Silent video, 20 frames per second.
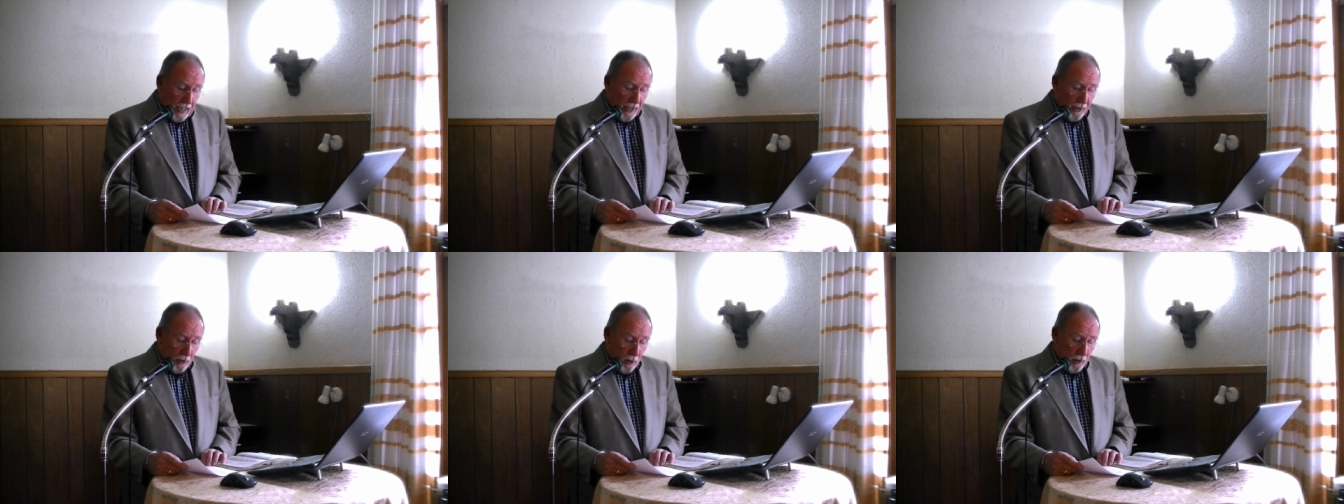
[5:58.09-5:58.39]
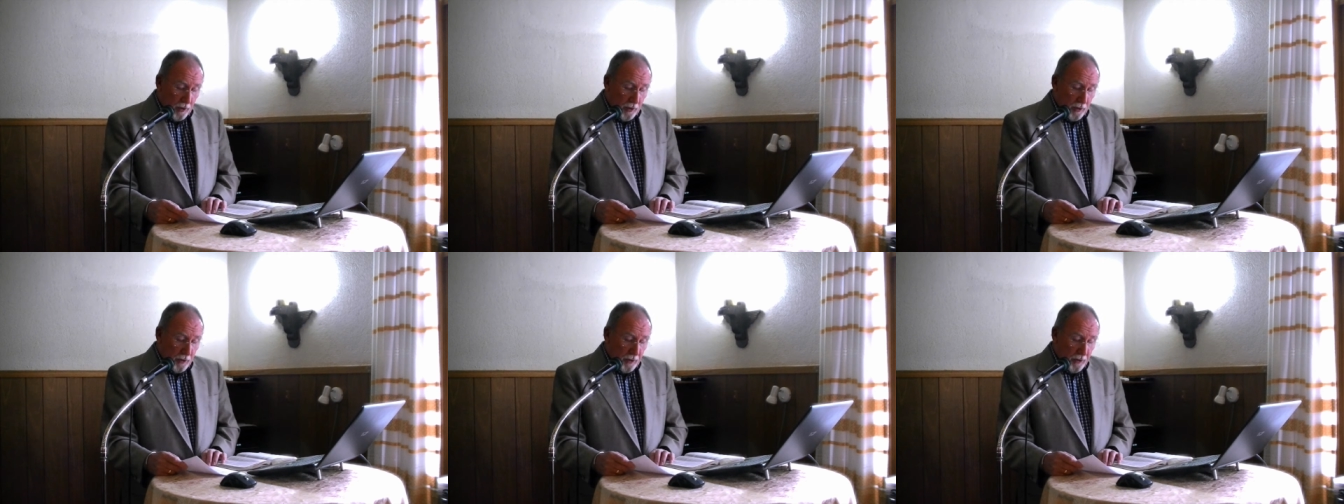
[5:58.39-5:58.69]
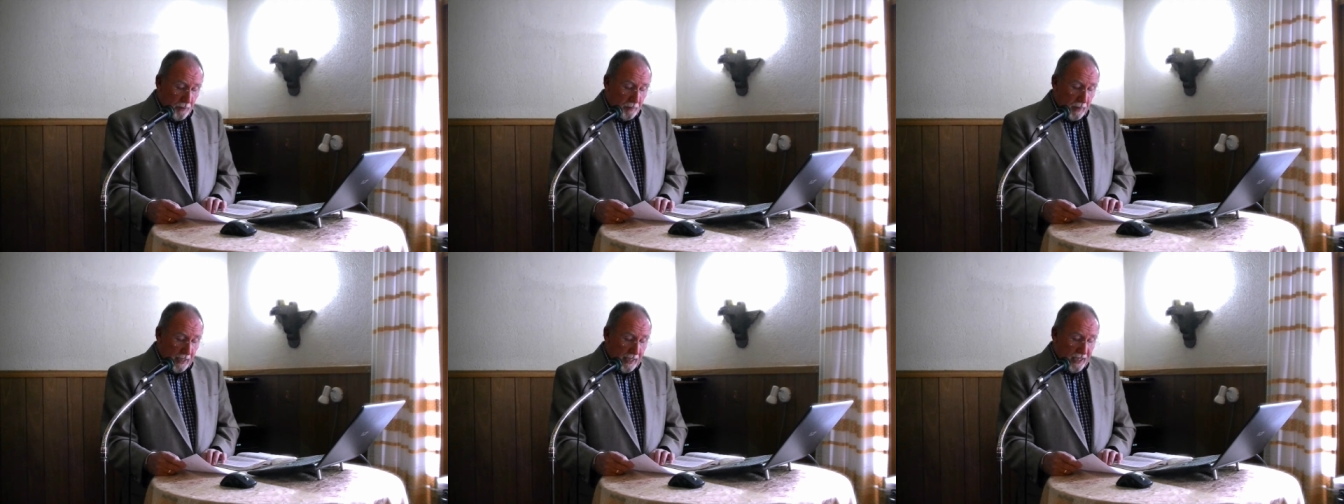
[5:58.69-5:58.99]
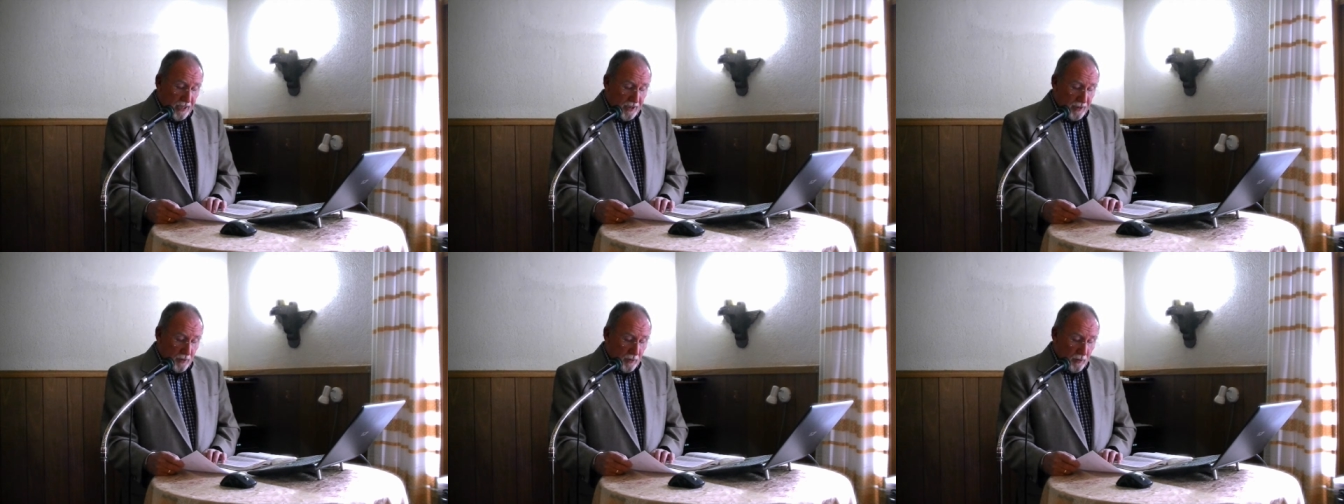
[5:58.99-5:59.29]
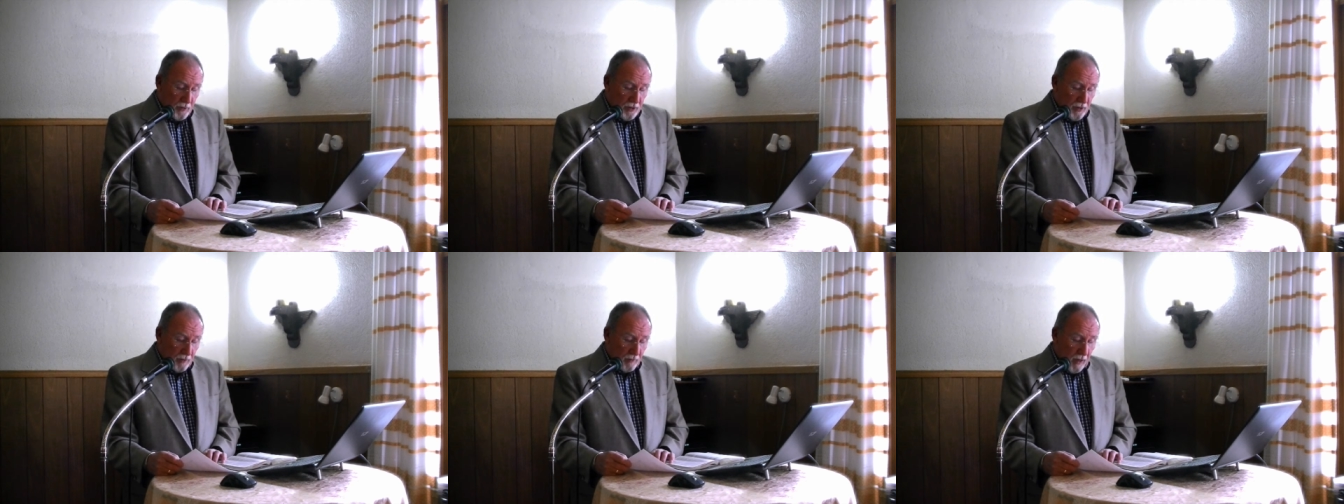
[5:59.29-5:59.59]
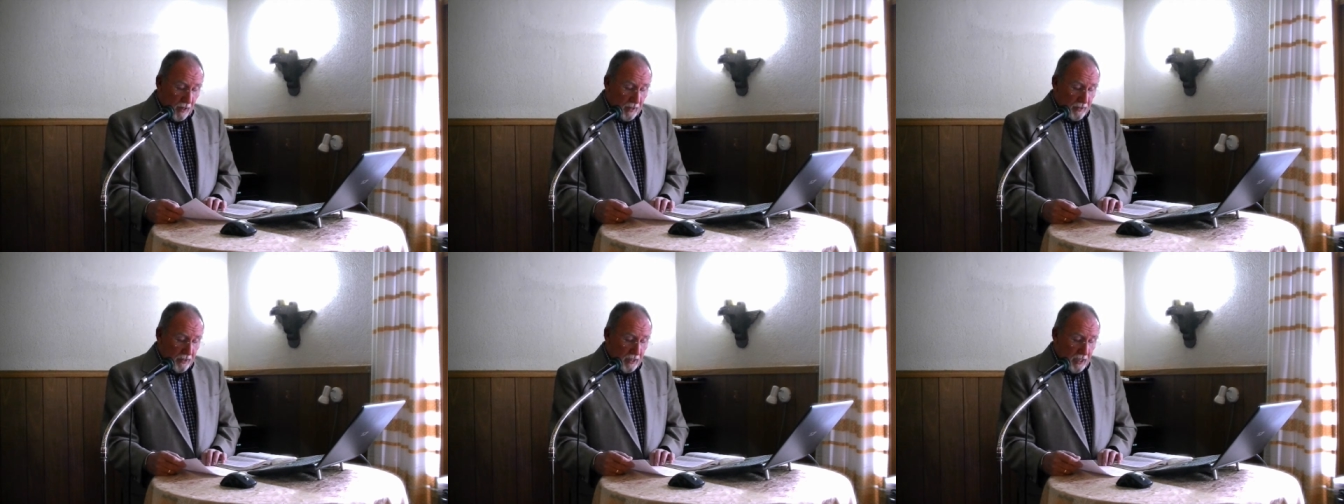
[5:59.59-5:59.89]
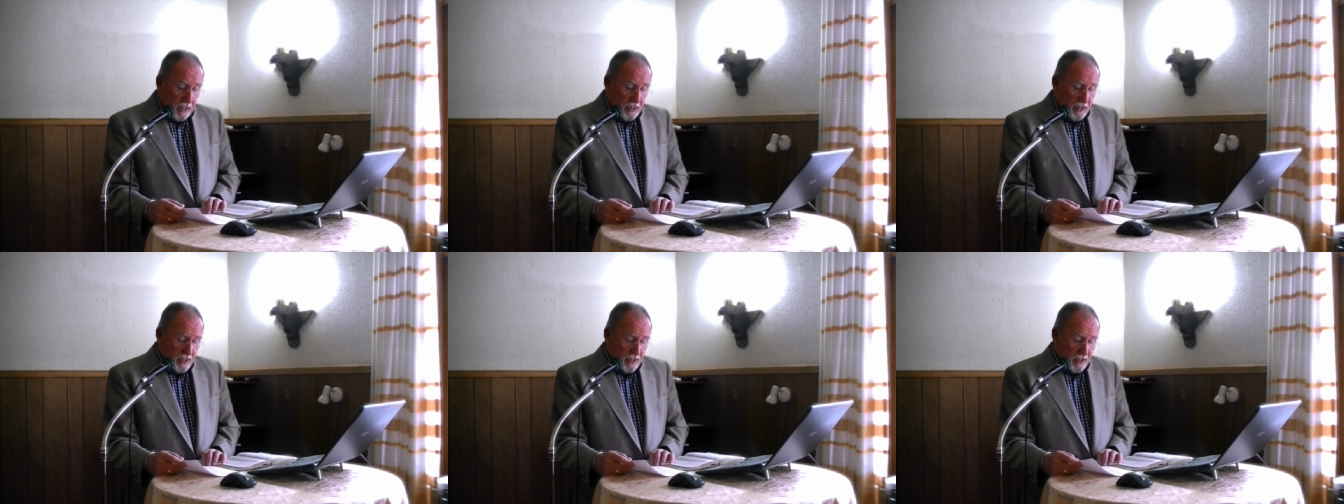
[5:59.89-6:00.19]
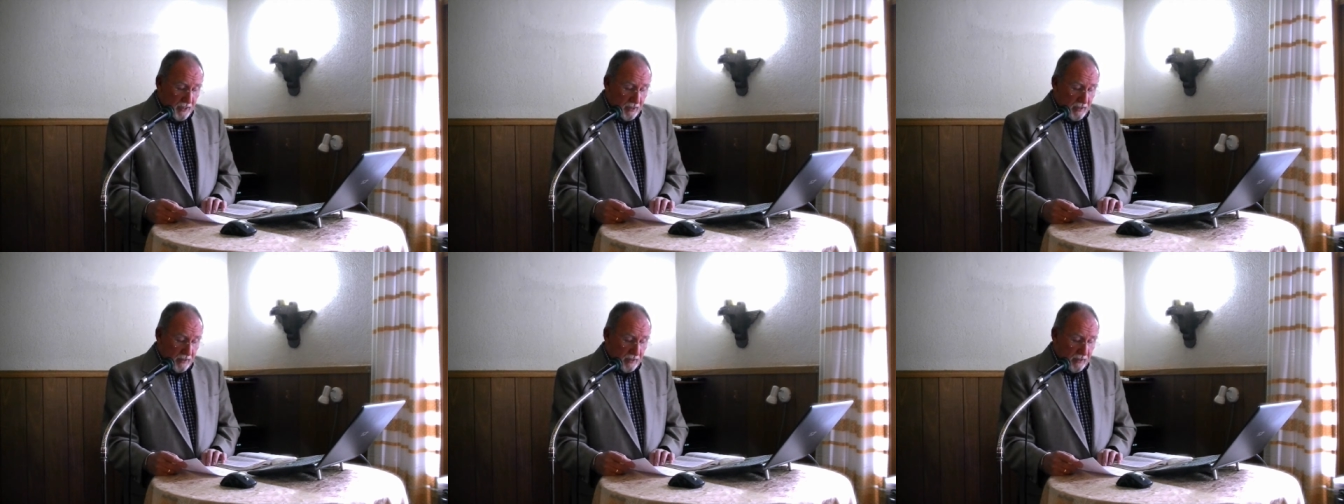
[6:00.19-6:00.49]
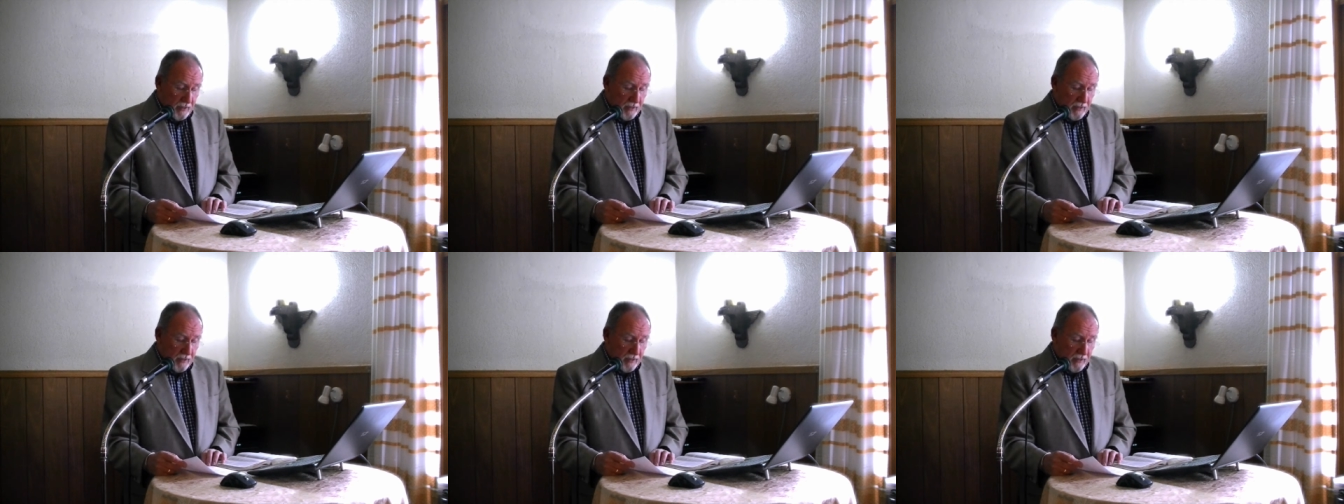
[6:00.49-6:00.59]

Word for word: in order to please those around us.